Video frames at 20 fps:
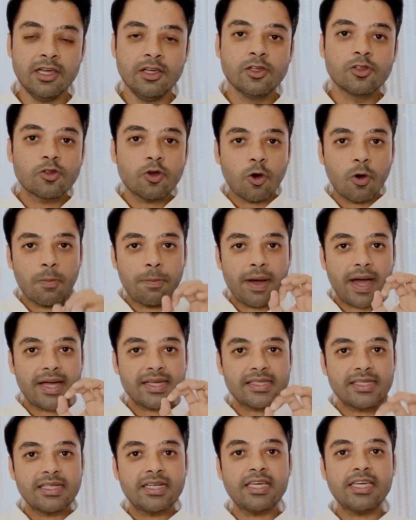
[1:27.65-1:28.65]
So
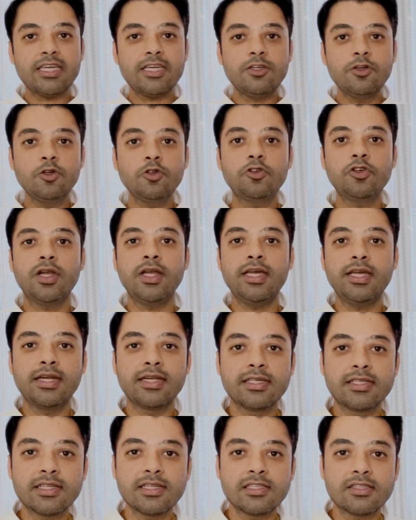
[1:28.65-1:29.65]
obesity usually
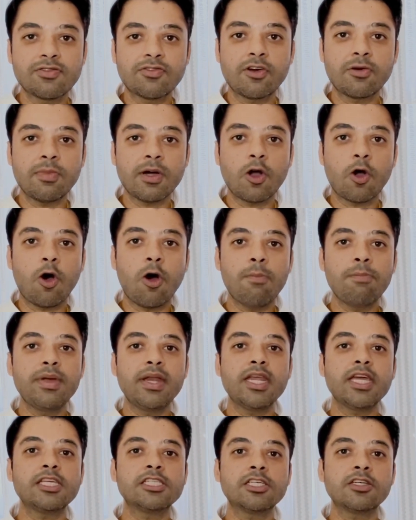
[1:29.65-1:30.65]
results from a
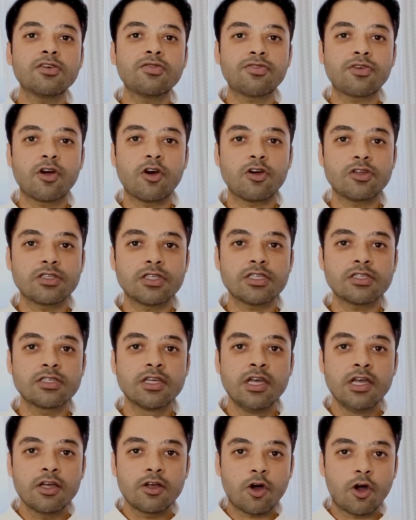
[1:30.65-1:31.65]
combination of causes,
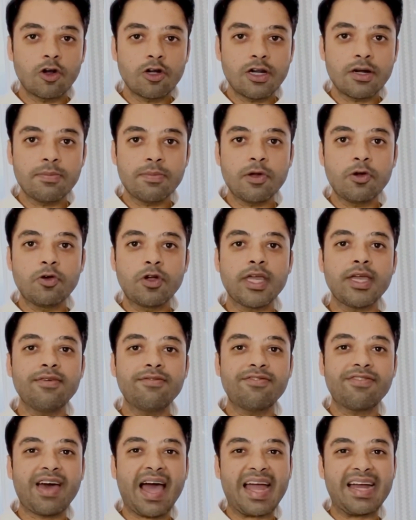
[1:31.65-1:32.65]
contributing
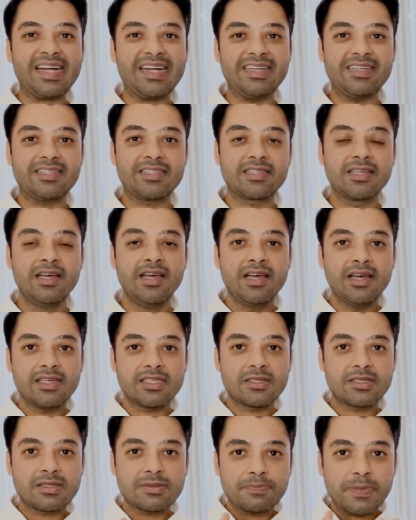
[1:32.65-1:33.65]
factors,
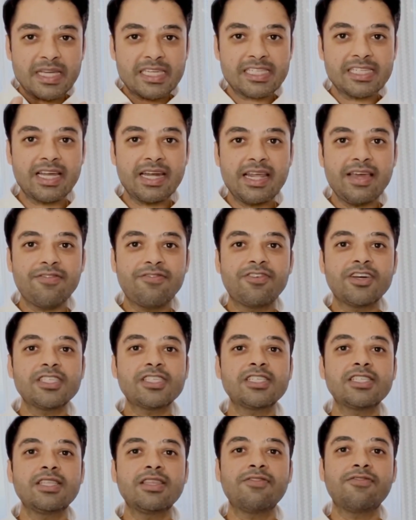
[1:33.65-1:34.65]
especially
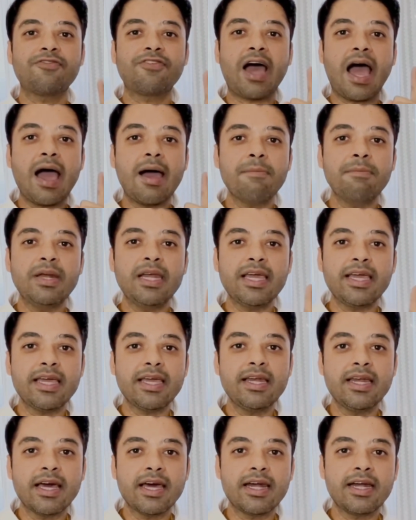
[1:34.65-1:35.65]
first the family
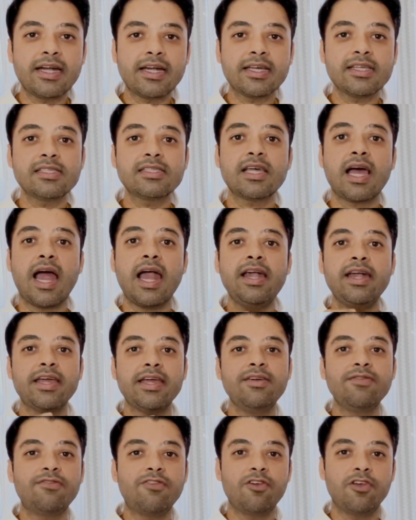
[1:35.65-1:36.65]
inheritance and
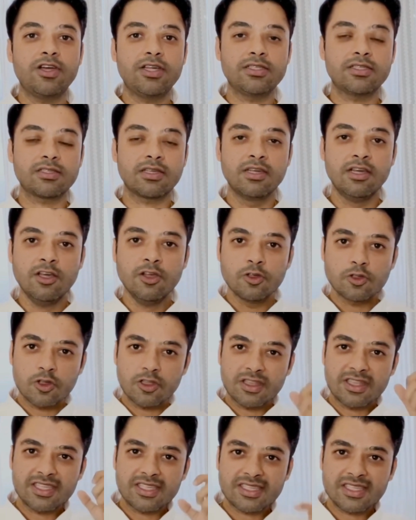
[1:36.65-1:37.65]
influence. So
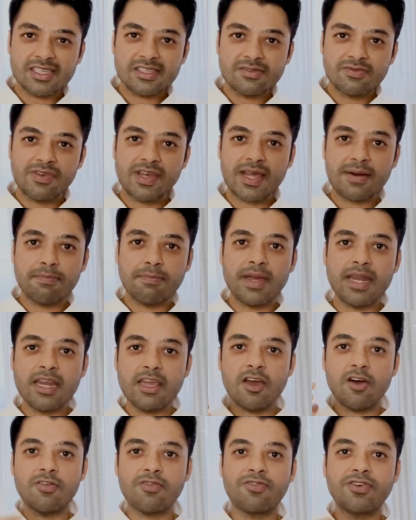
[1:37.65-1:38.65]
this is where many
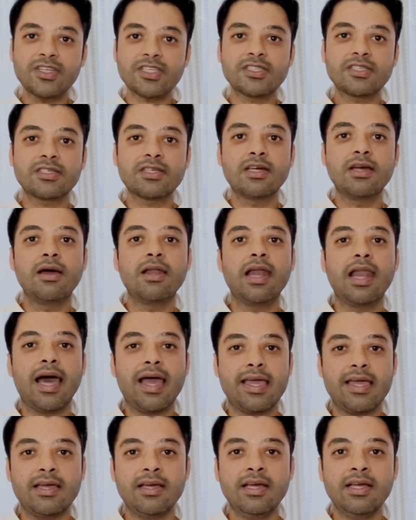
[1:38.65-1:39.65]
of us
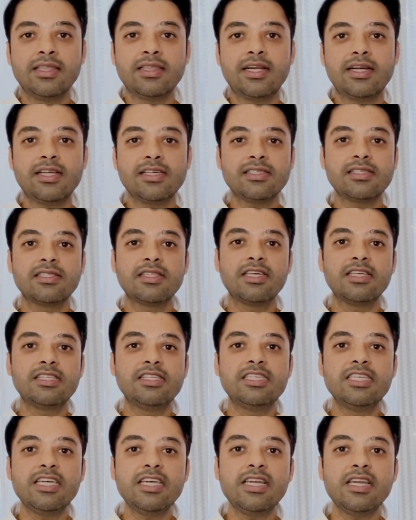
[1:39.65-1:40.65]
lie. That is the
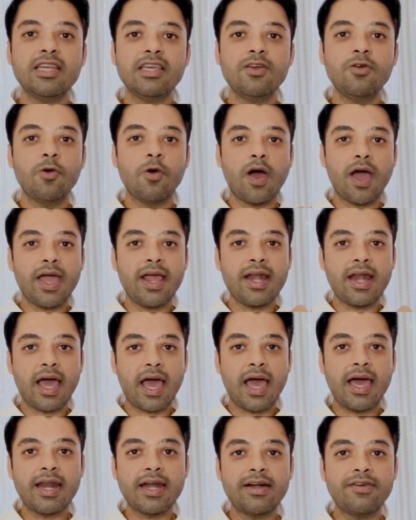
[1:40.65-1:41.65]
gene you
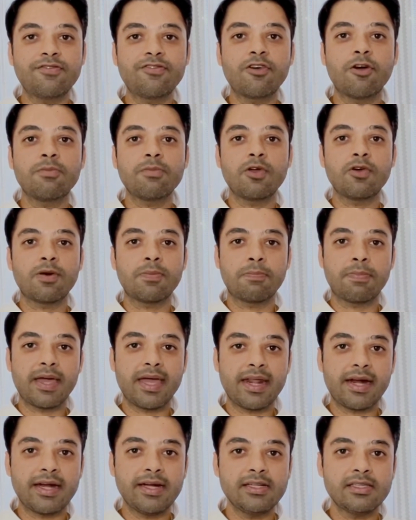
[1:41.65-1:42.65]
inherit from your
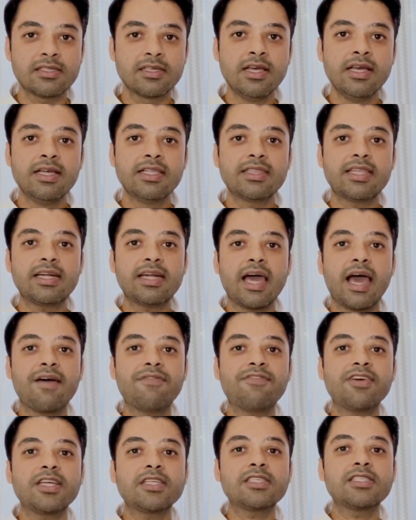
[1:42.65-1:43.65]
parents that
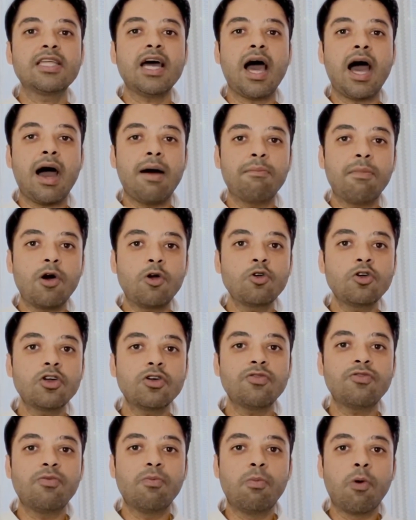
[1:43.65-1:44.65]
affects the amount
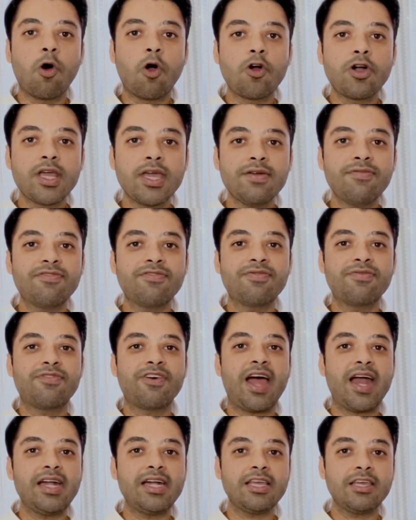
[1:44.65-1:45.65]
of body
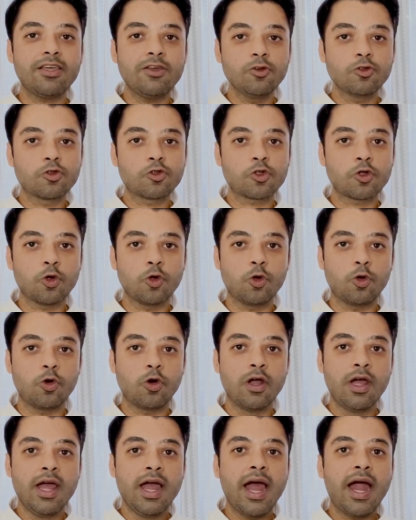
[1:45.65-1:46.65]
fat you store
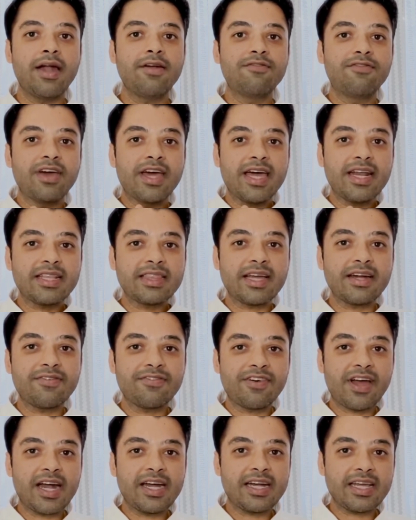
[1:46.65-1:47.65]
and where that
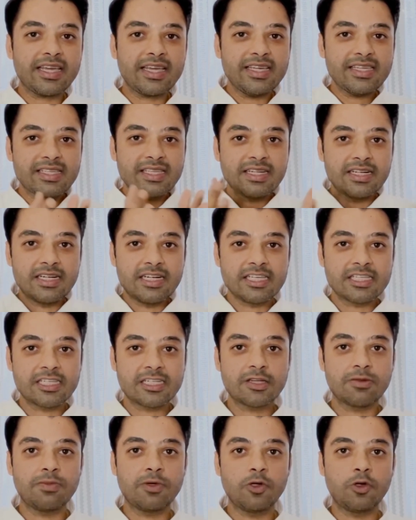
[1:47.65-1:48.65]
fat is
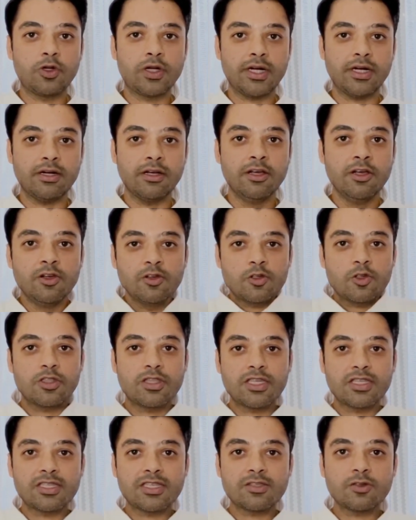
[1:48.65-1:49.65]
distributed. So
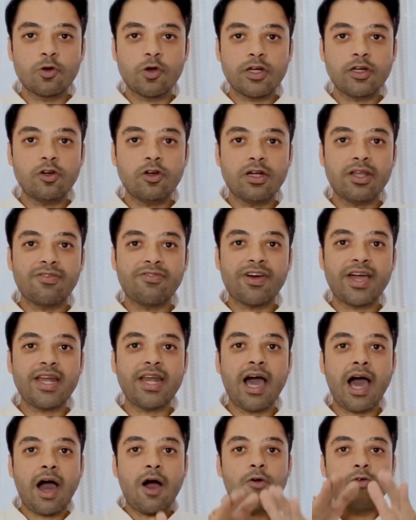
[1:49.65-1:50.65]
this is going to define
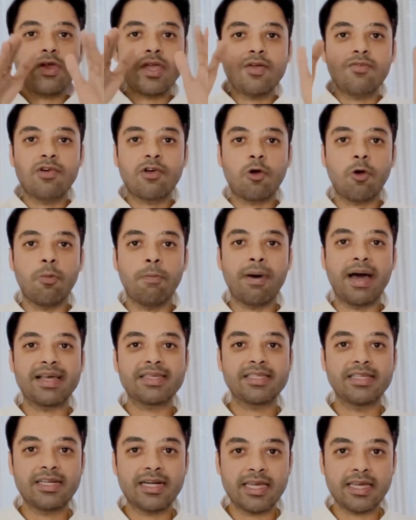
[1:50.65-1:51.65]
how your
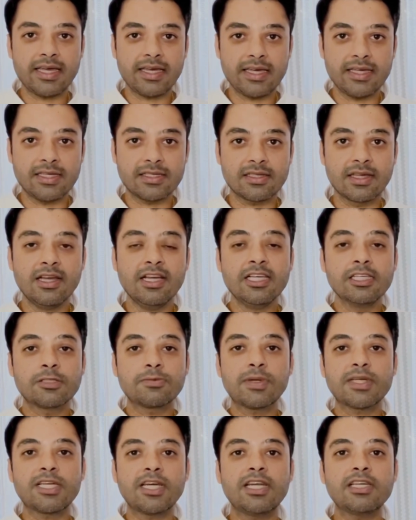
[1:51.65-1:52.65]
obesity is.
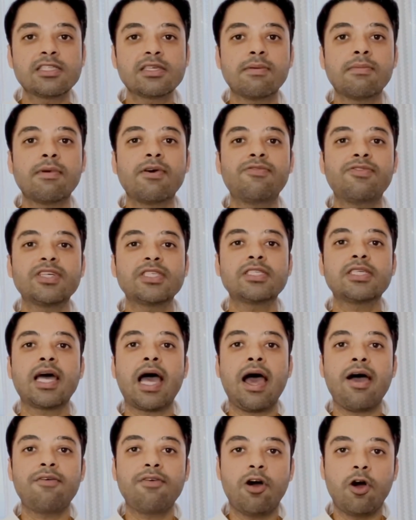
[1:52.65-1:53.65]
Especially some of us
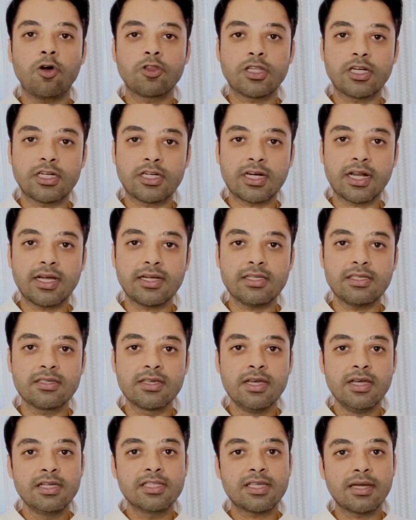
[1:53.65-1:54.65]
have on the
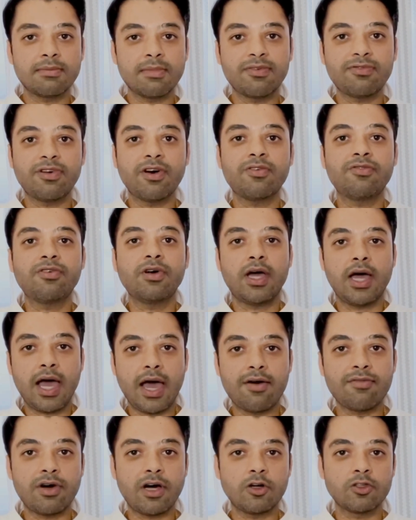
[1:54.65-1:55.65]
trunks, some of us
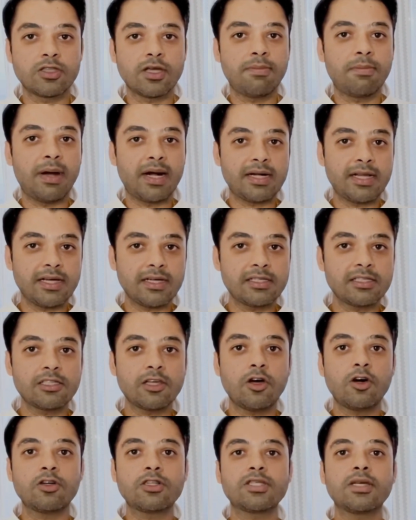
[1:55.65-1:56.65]
have on the buttocks,
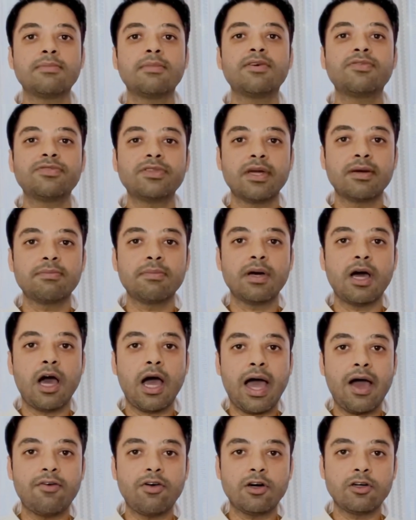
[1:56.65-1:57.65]
or some of them
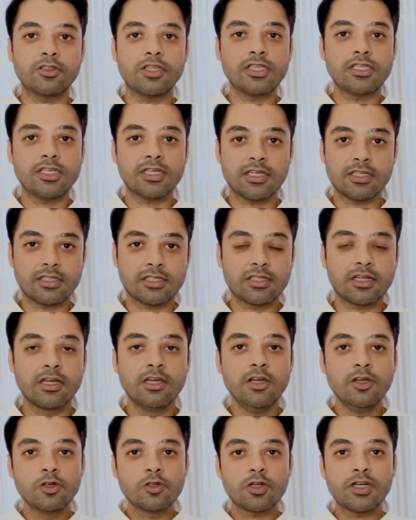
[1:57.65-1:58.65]
have on the chest.
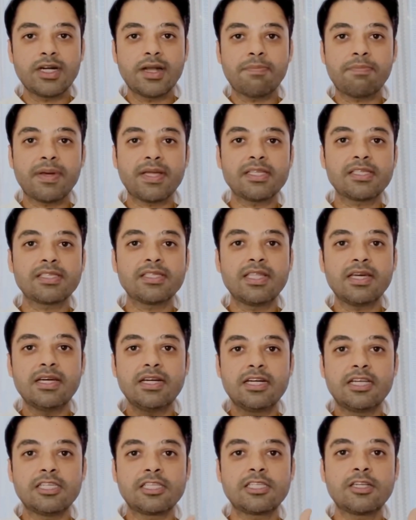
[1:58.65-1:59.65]
So it depends the
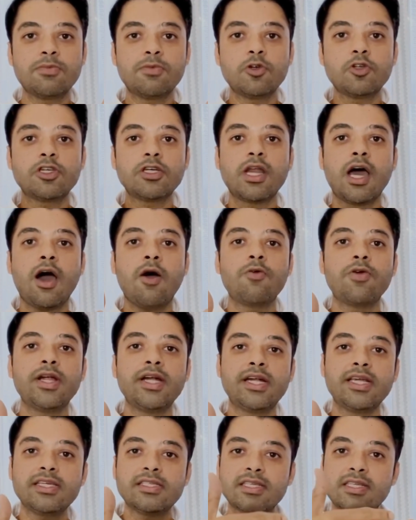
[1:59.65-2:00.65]
distribution, how
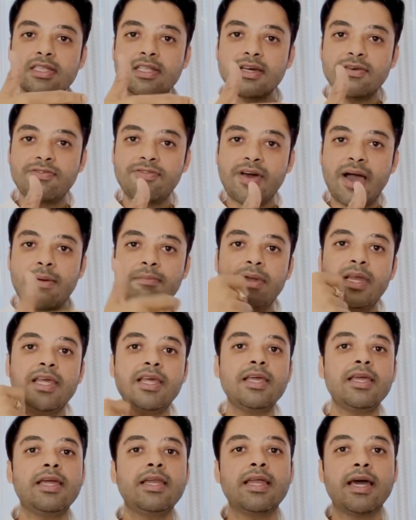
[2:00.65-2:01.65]
it is in the
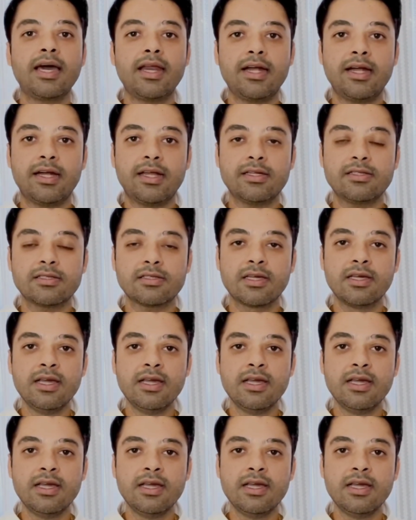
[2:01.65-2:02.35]
family inheritance.